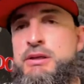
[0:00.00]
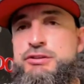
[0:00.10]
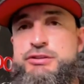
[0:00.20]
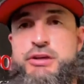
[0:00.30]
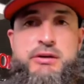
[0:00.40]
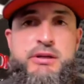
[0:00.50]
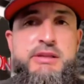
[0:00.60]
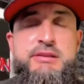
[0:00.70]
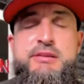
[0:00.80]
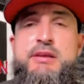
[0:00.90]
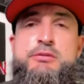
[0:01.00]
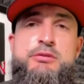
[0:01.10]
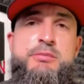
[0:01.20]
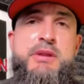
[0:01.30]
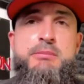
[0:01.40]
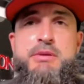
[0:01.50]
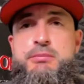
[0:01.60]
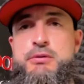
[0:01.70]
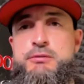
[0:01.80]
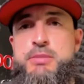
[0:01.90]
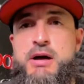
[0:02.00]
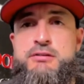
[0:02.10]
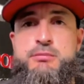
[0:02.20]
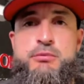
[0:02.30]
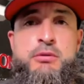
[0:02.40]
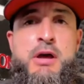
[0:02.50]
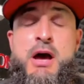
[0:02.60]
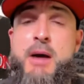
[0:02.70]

Share it, get this out to as many people as possible.